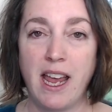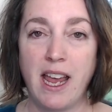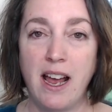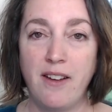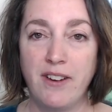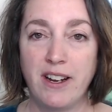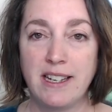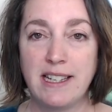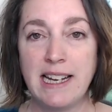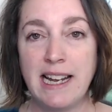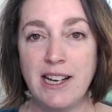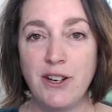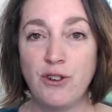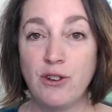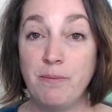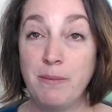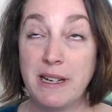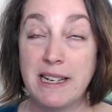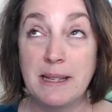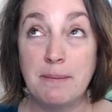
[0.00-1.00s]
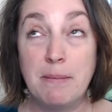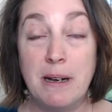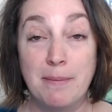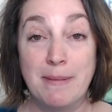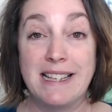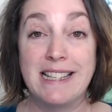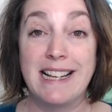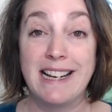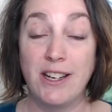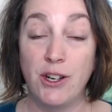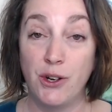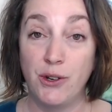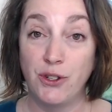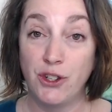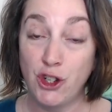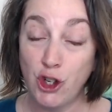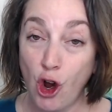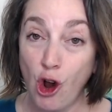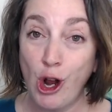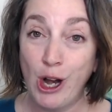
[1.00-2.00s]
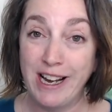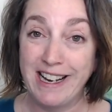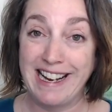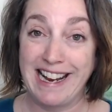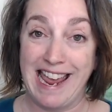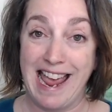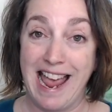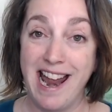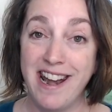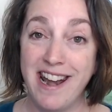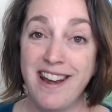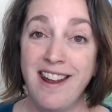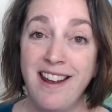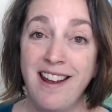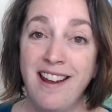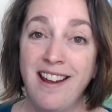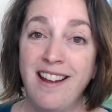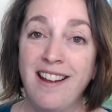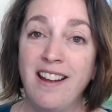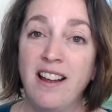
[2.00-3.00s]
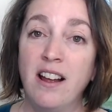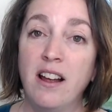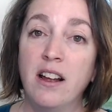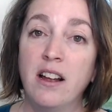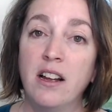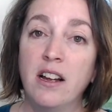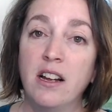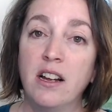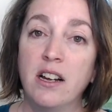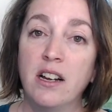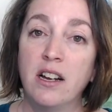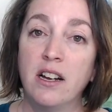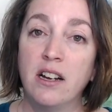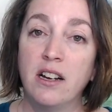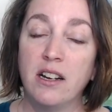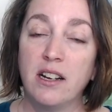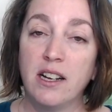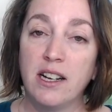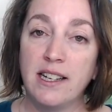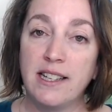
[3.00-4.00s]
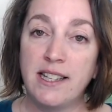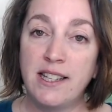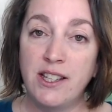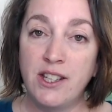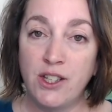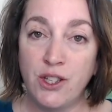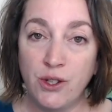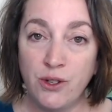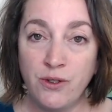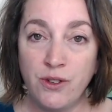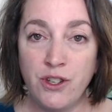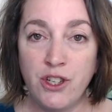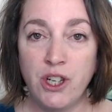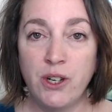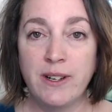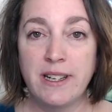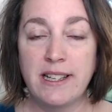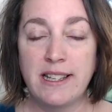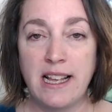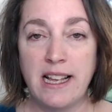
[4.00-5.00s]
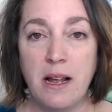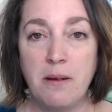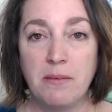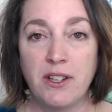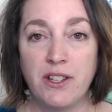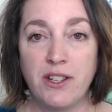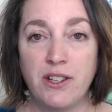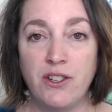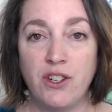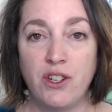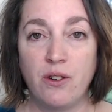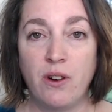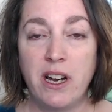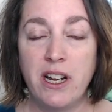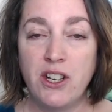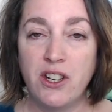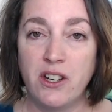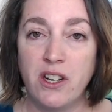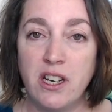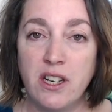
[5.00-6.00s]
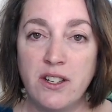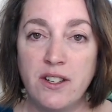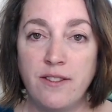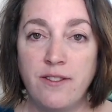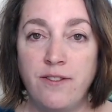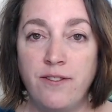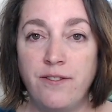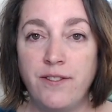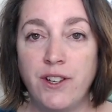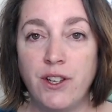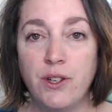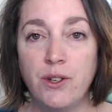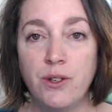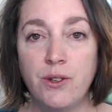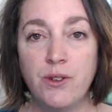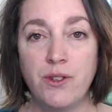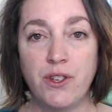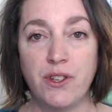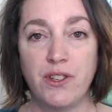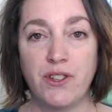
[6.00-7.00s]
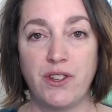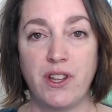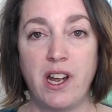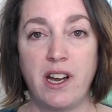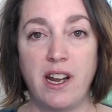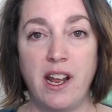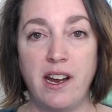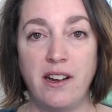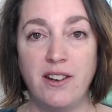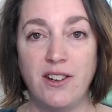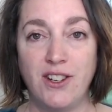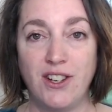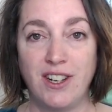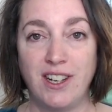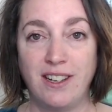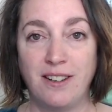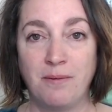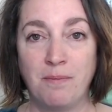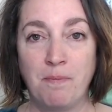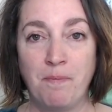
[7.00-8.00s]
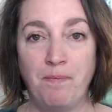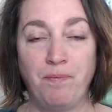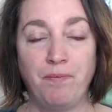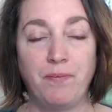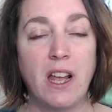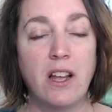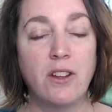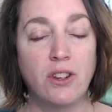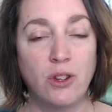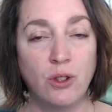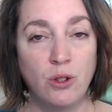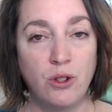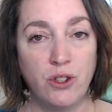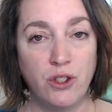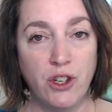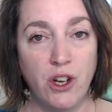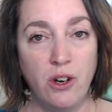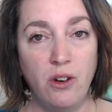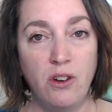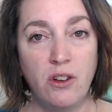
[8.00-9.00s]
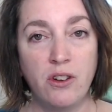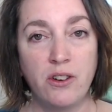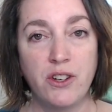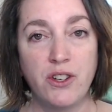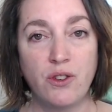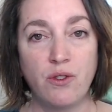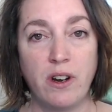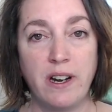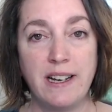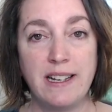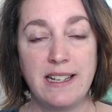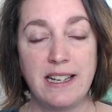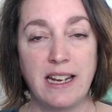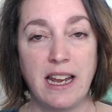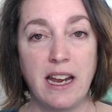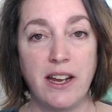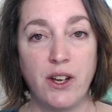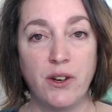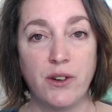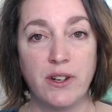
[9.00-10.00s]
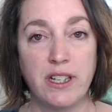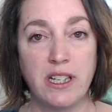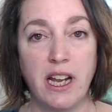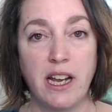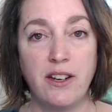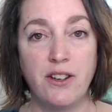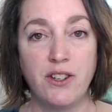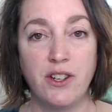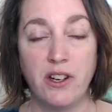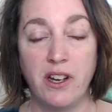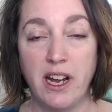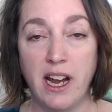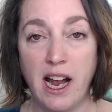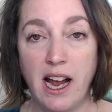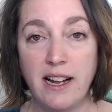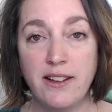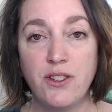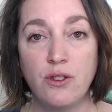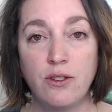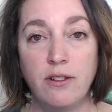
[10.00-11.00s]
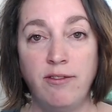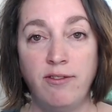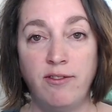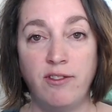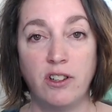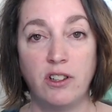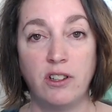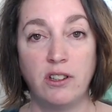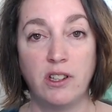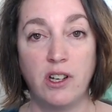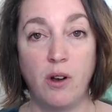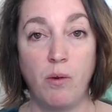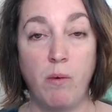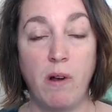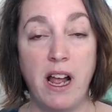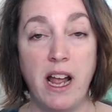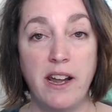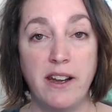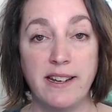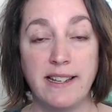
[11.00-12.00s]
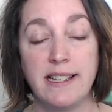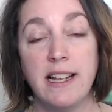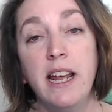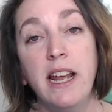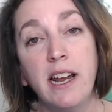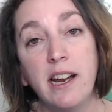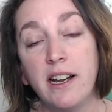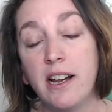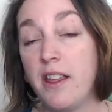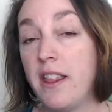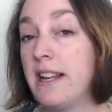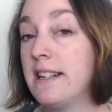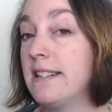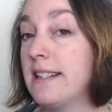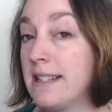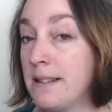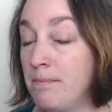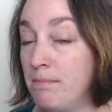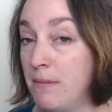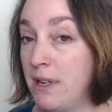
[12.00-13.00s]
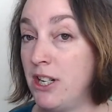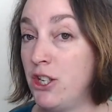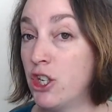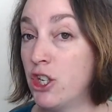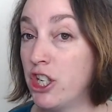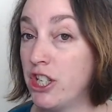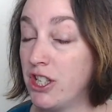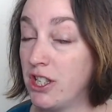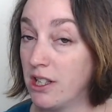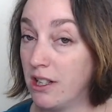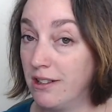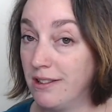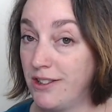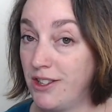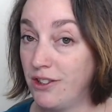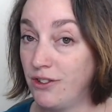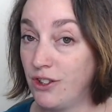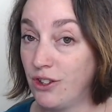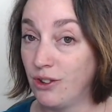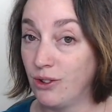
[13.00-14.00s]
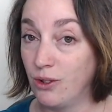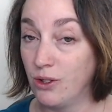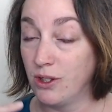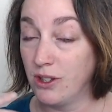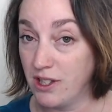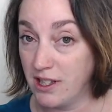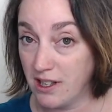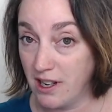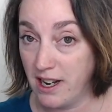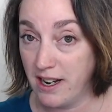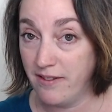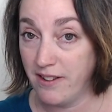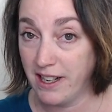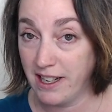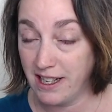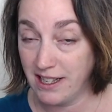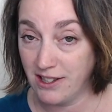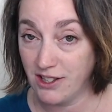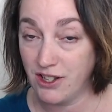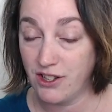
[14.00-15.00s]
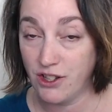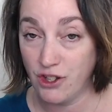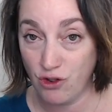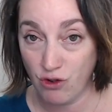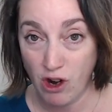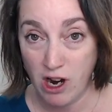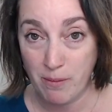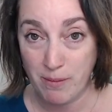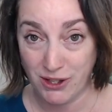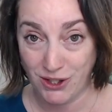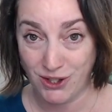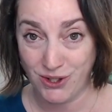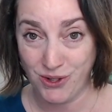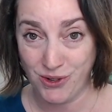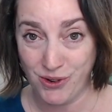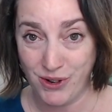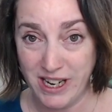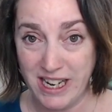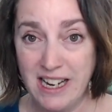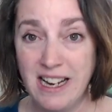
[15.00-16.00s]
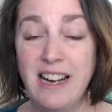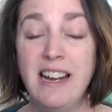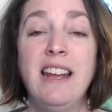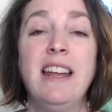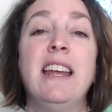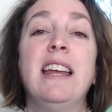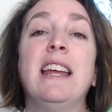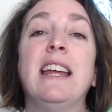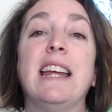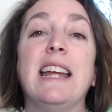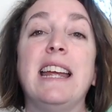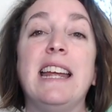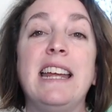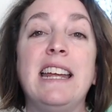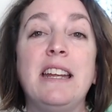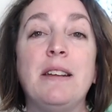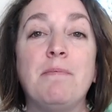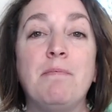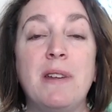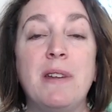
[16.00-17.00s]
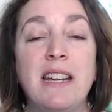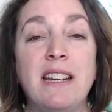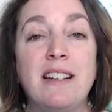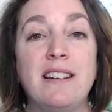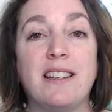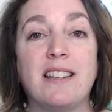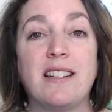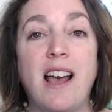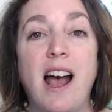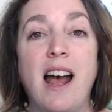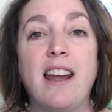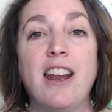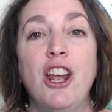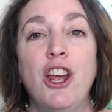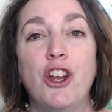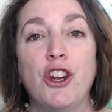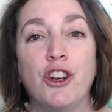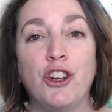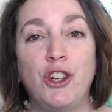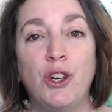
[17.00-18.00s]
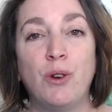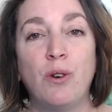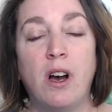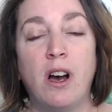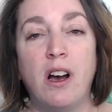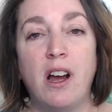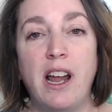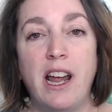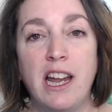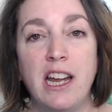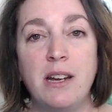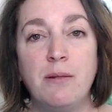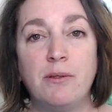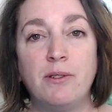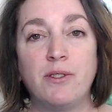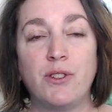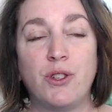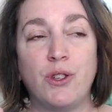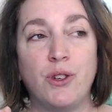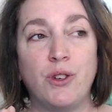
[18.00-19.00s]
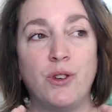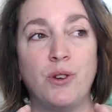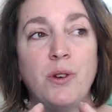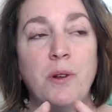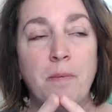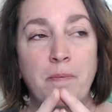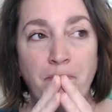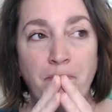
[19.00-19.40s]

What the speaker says: having a tantrum because mama said no to chocolate again. As soon as you accept the situation, it diffuses that energy. That thought no longer tries to get your attention. It has your full awareness. Now, that doesn't mean you're indulging the thought and diving into the drama story. It means that you are able to